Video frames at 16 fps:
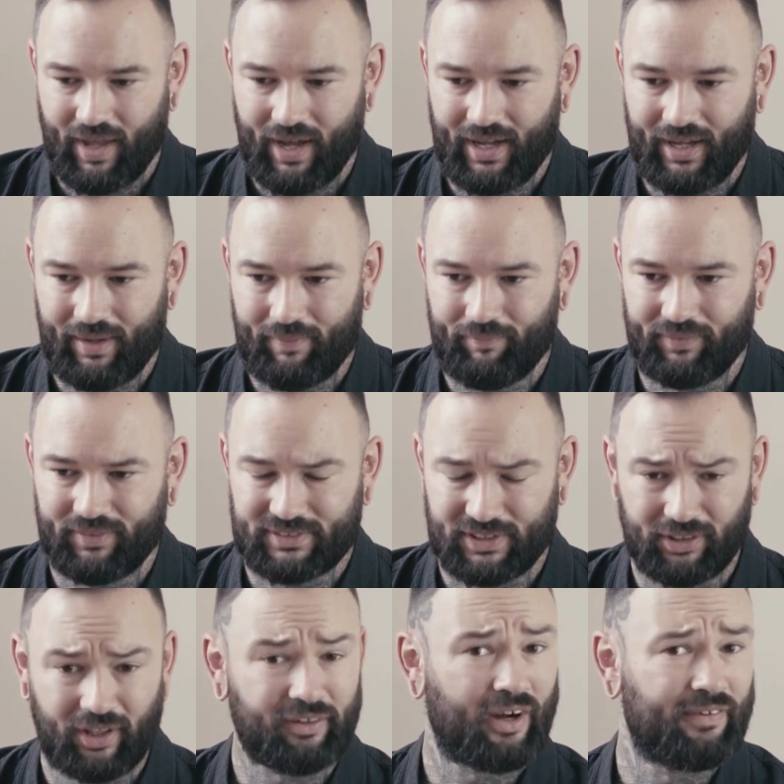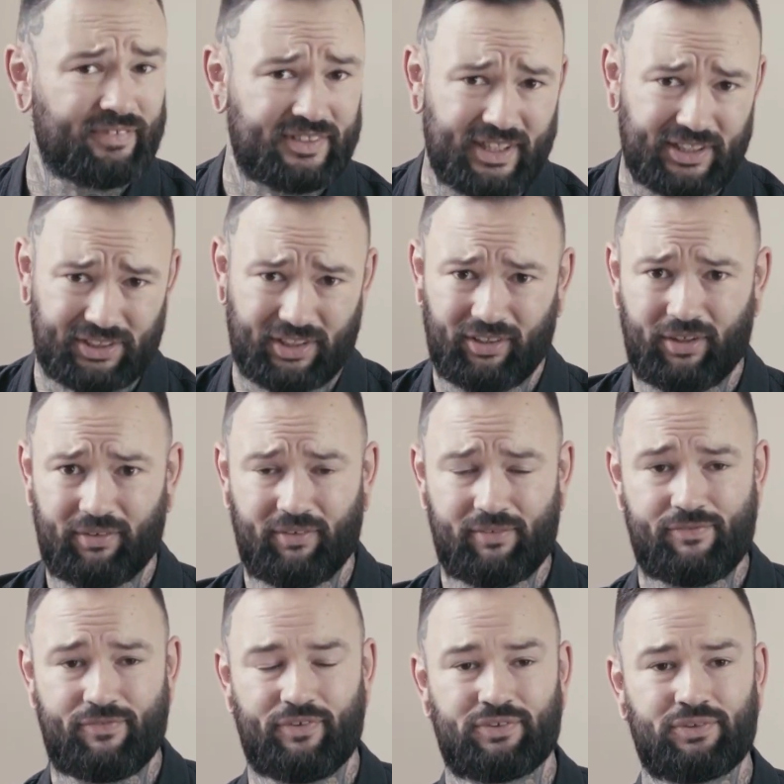was a lot of conversation, a lot
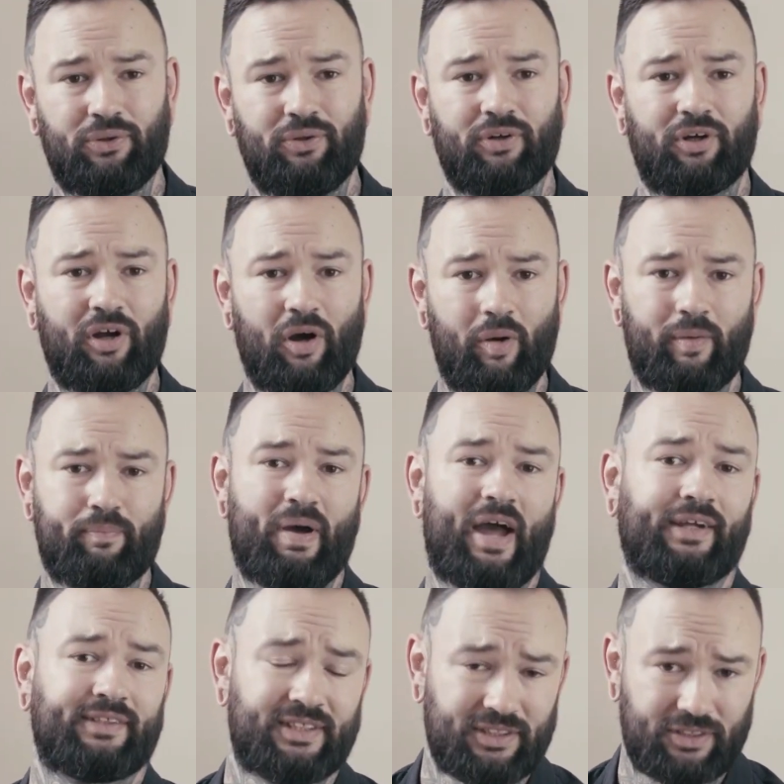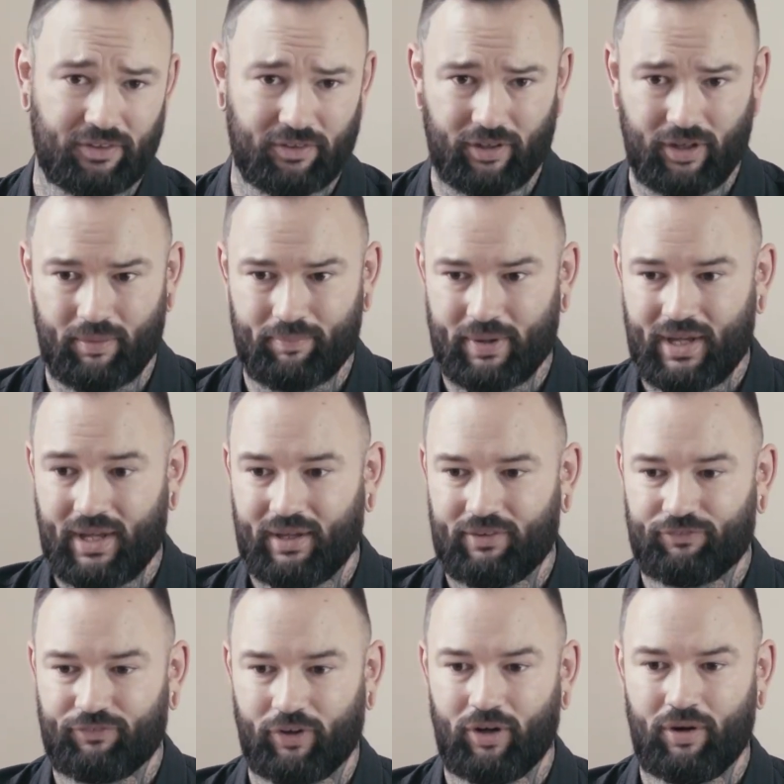of talk going back to Europe
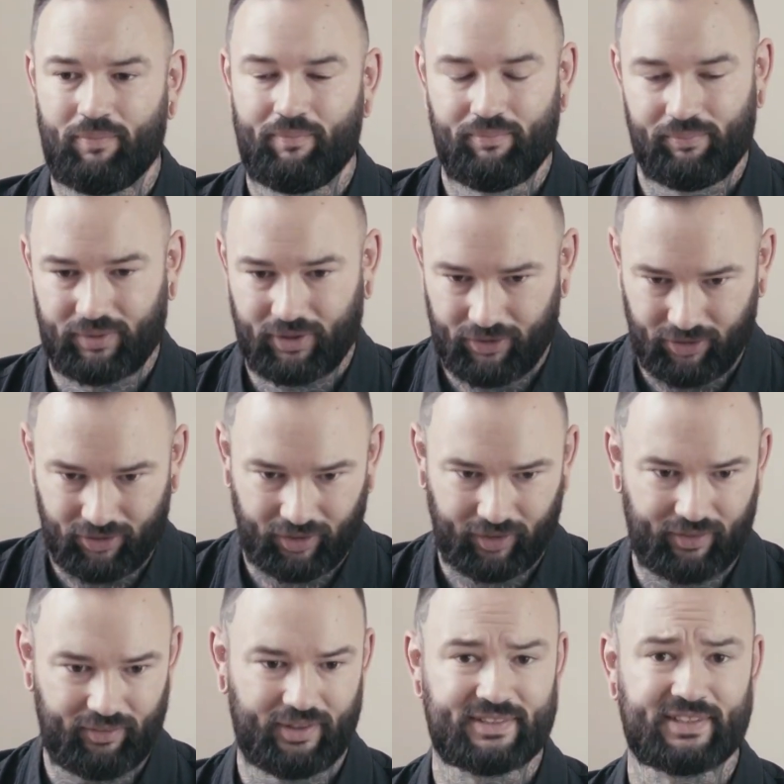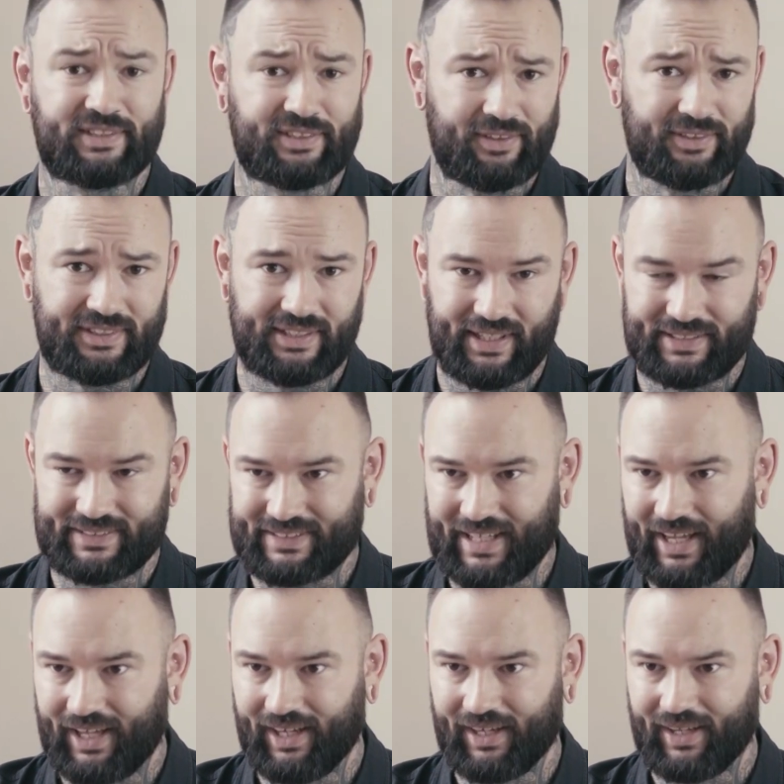from Cook and his associates
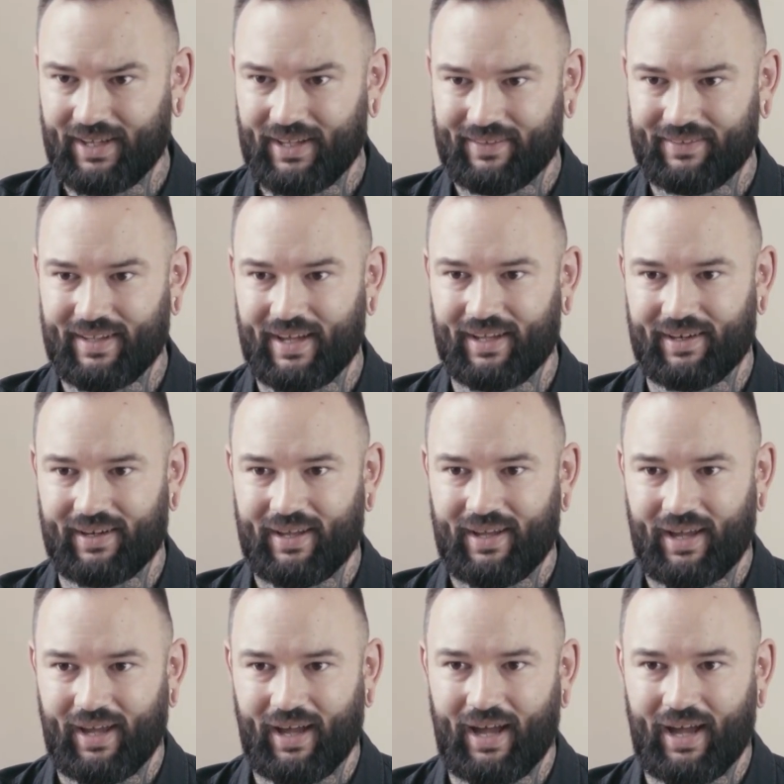saying that